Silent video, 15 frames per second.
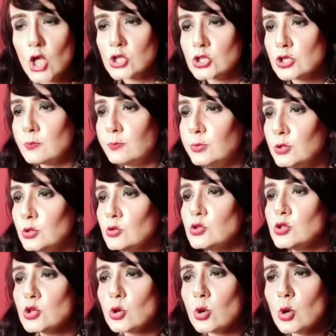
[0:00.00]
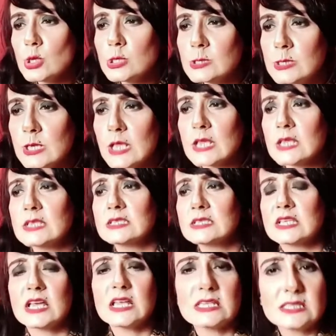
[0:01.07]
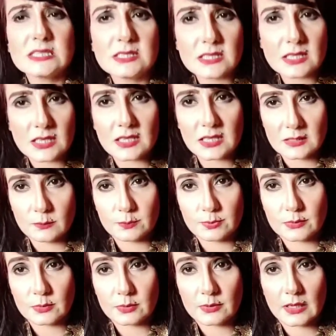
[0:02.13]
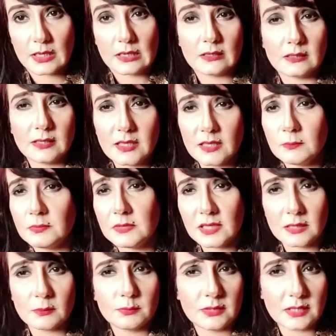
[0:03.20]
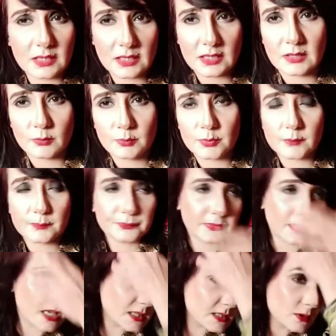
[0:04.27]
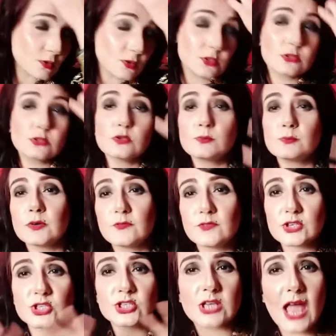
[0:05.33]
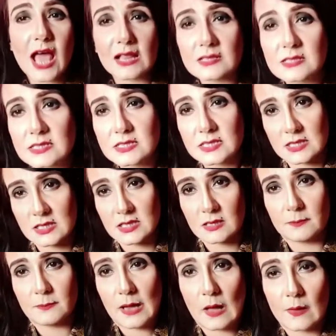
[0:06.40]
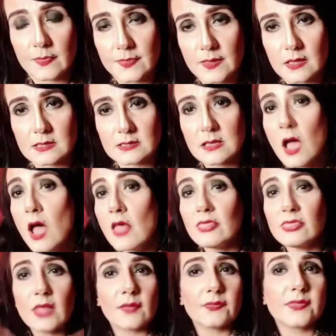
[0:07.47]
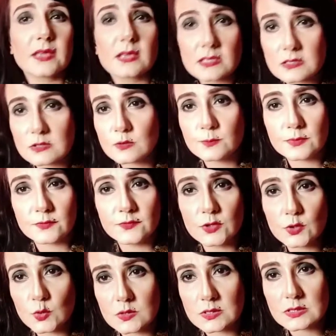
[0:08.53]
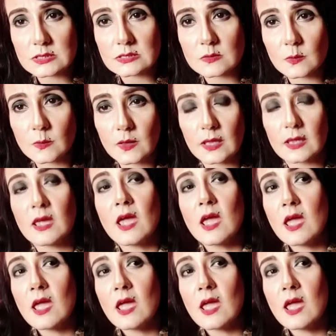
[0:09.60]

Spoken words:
So Pluto digs deep, okay? Deep. There's no superficiality about this. Nothing is superfluous, okay?